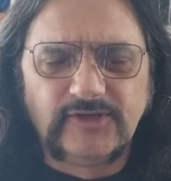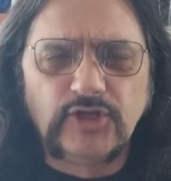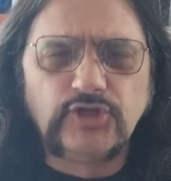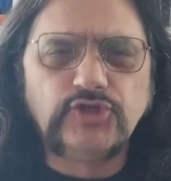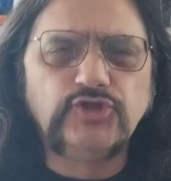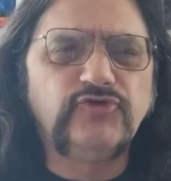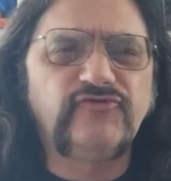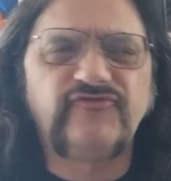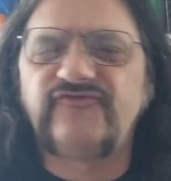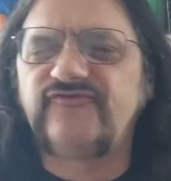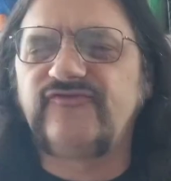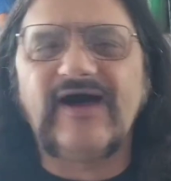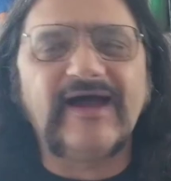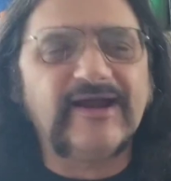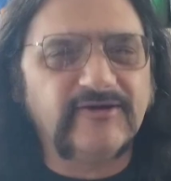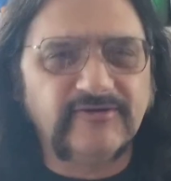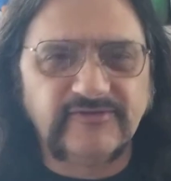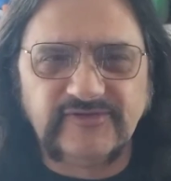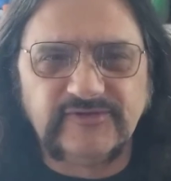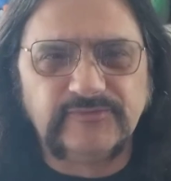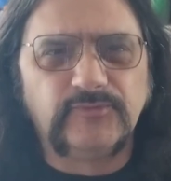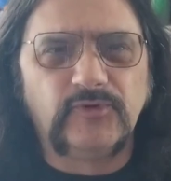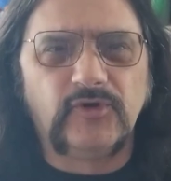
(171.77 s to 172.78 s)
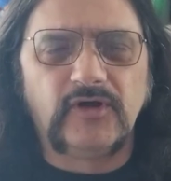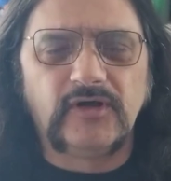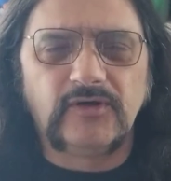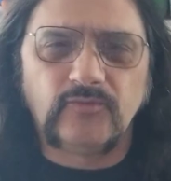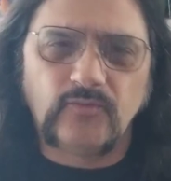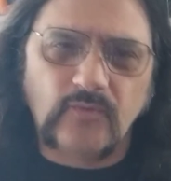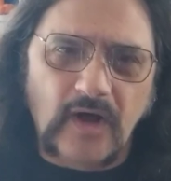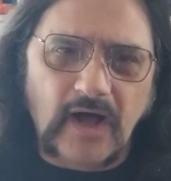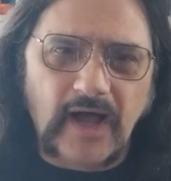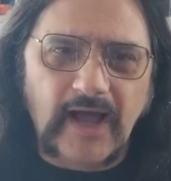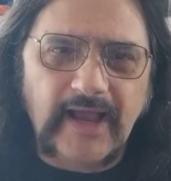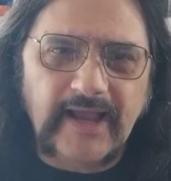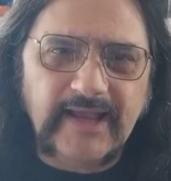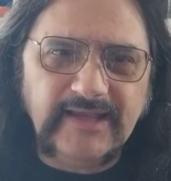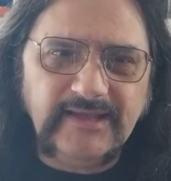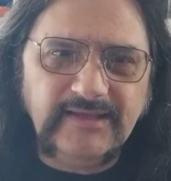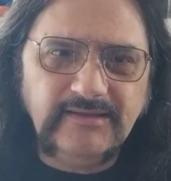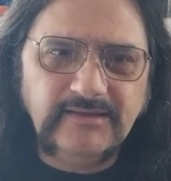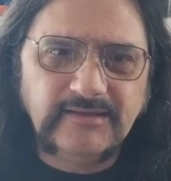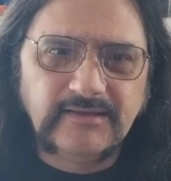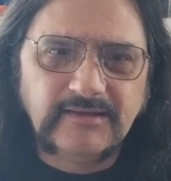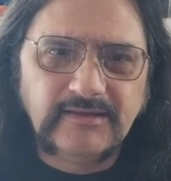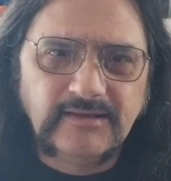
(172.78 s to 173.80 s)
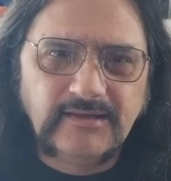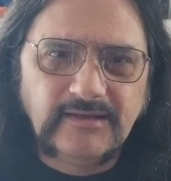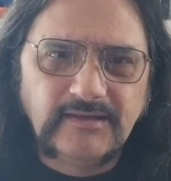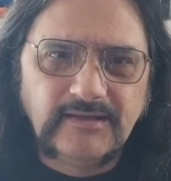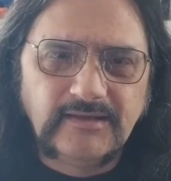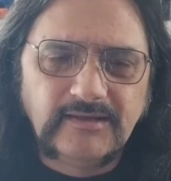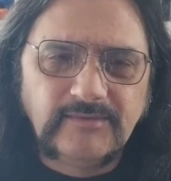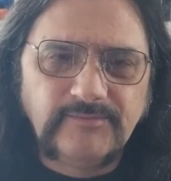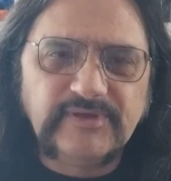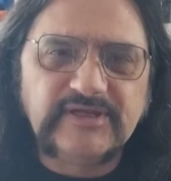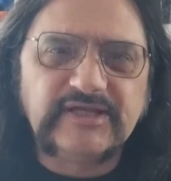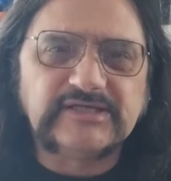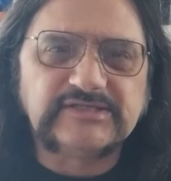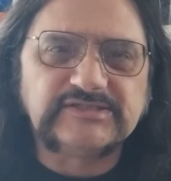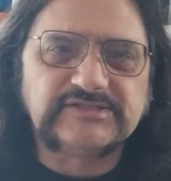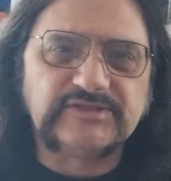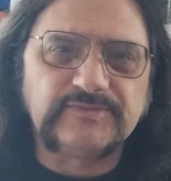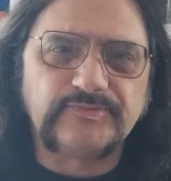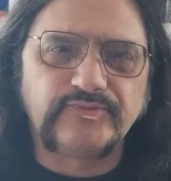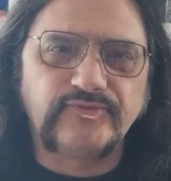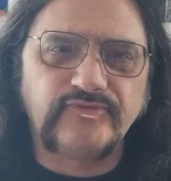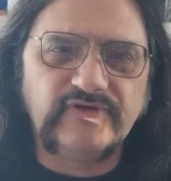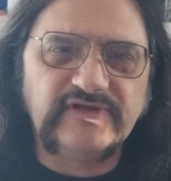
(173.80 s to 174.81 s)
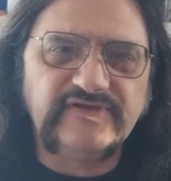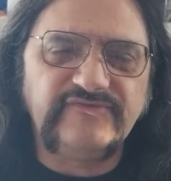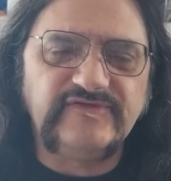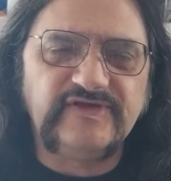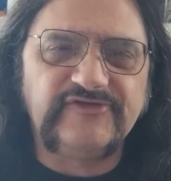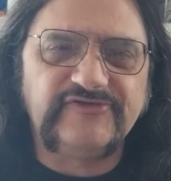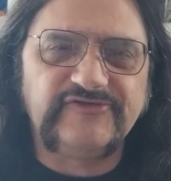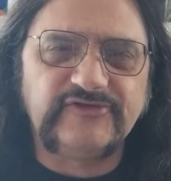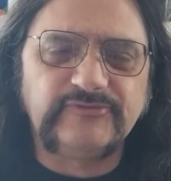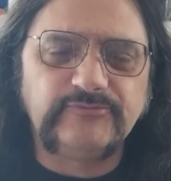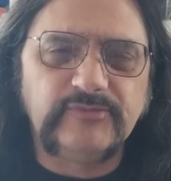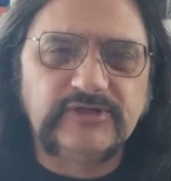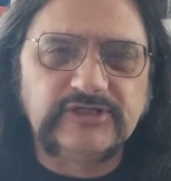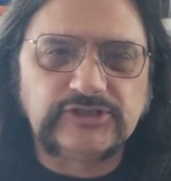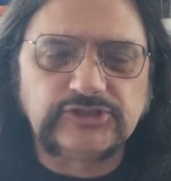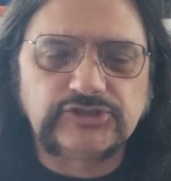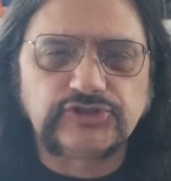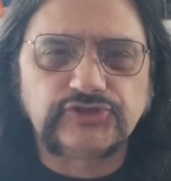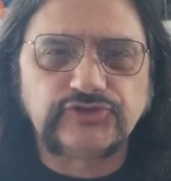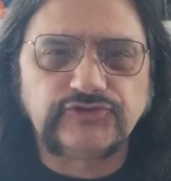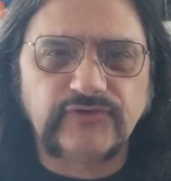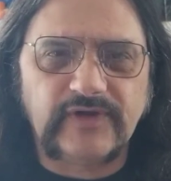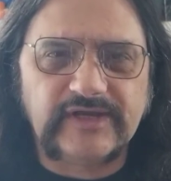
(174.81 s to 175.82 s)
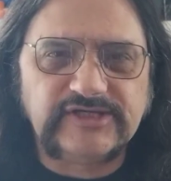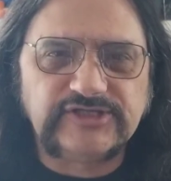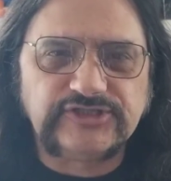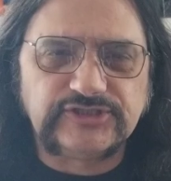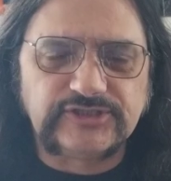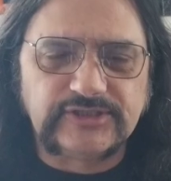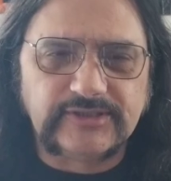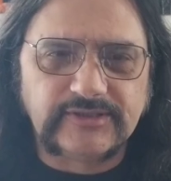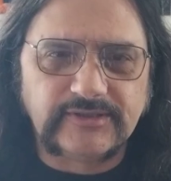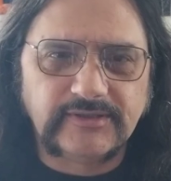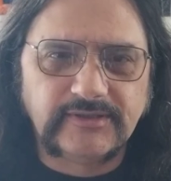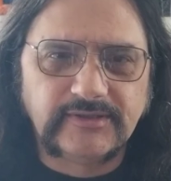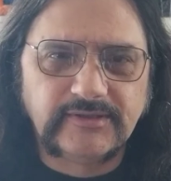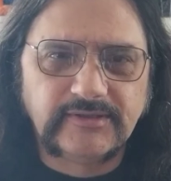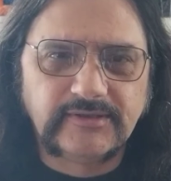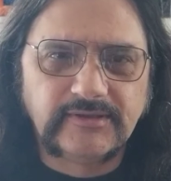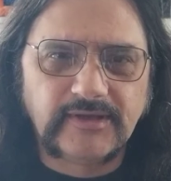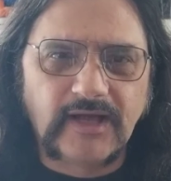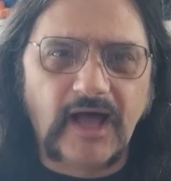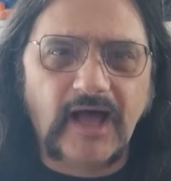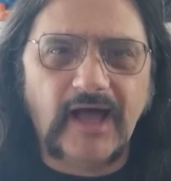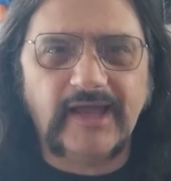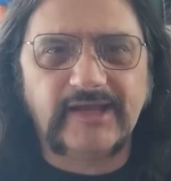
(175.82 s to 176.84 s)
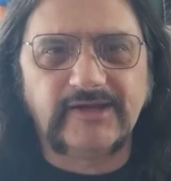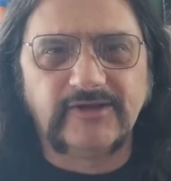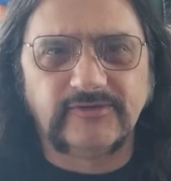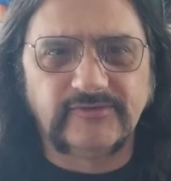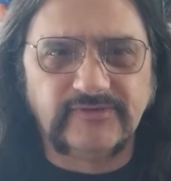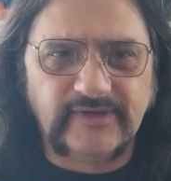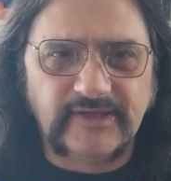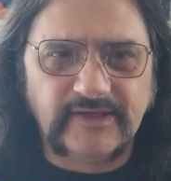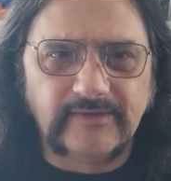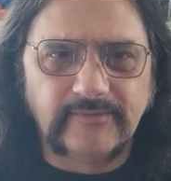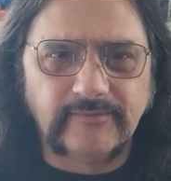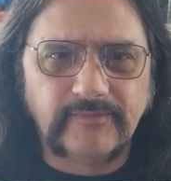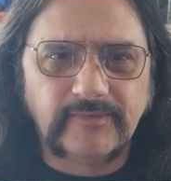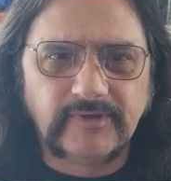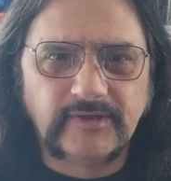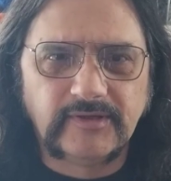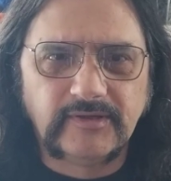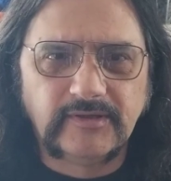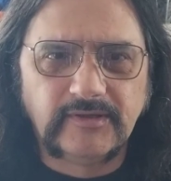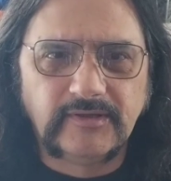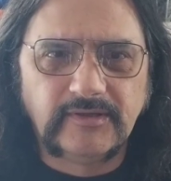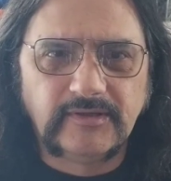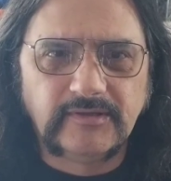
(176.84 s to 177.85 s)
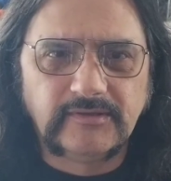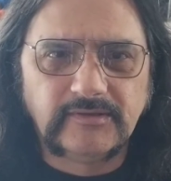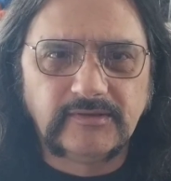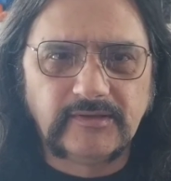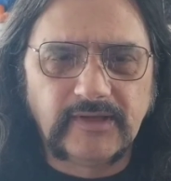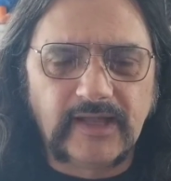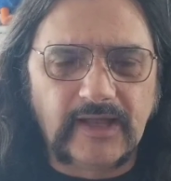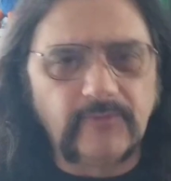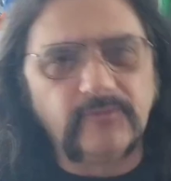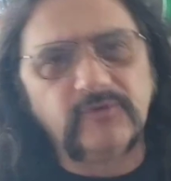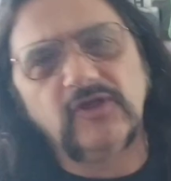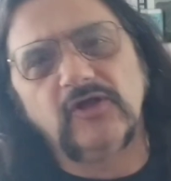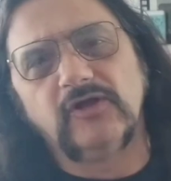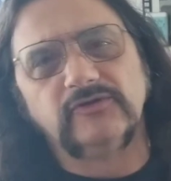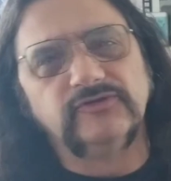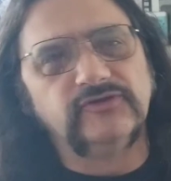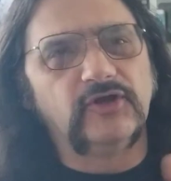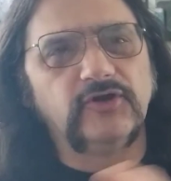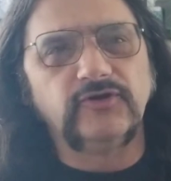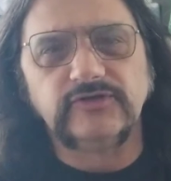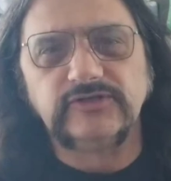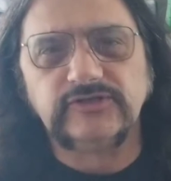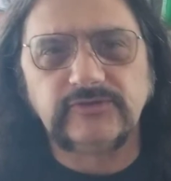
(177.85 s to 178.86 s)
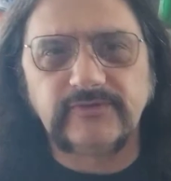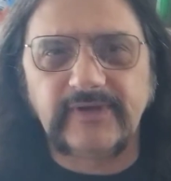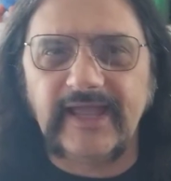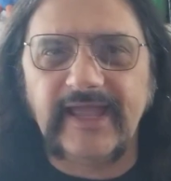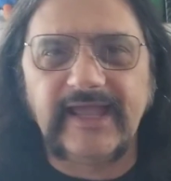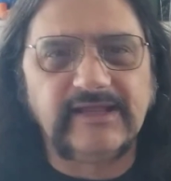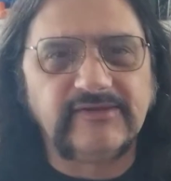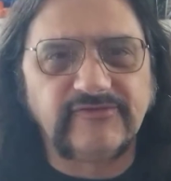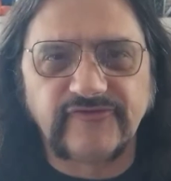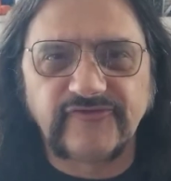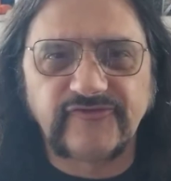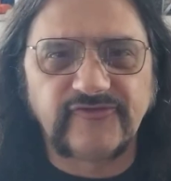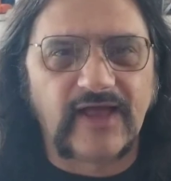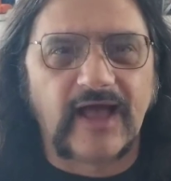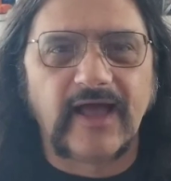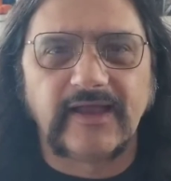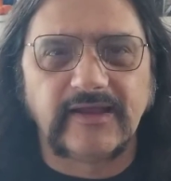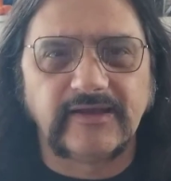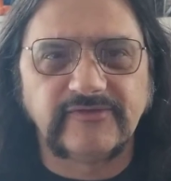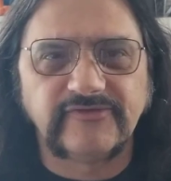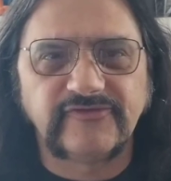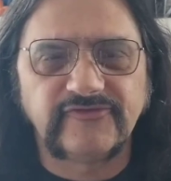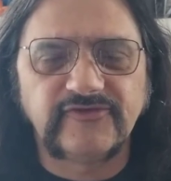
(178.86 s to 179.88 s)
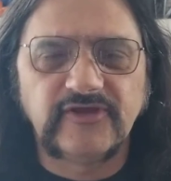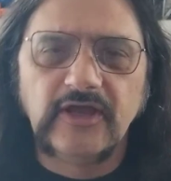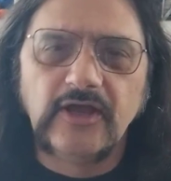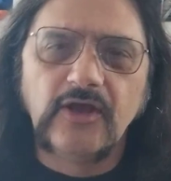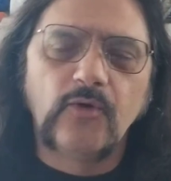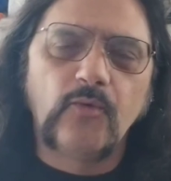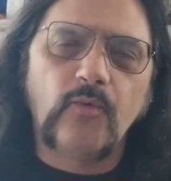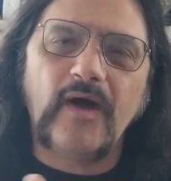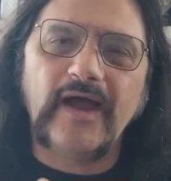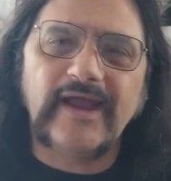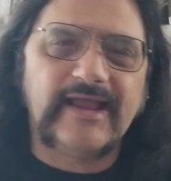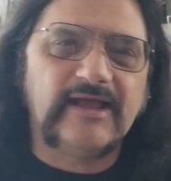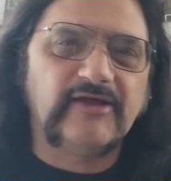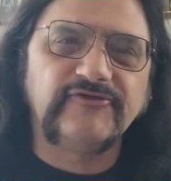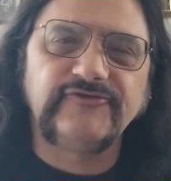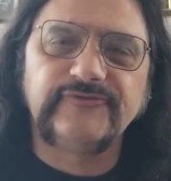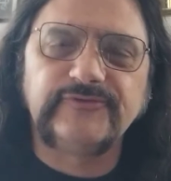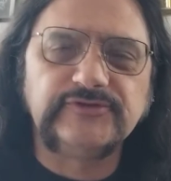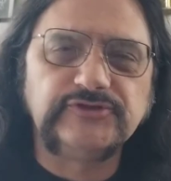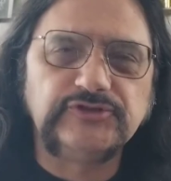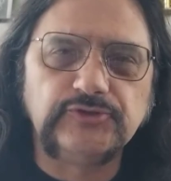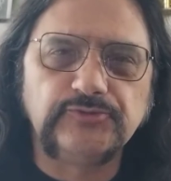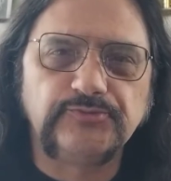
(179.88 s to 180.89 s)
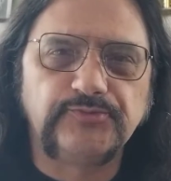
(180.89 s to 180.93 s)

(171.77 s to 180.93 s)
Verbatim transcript: You fired them all. Why? Because the previous administration hired them. And we all know you hate science. Why else would you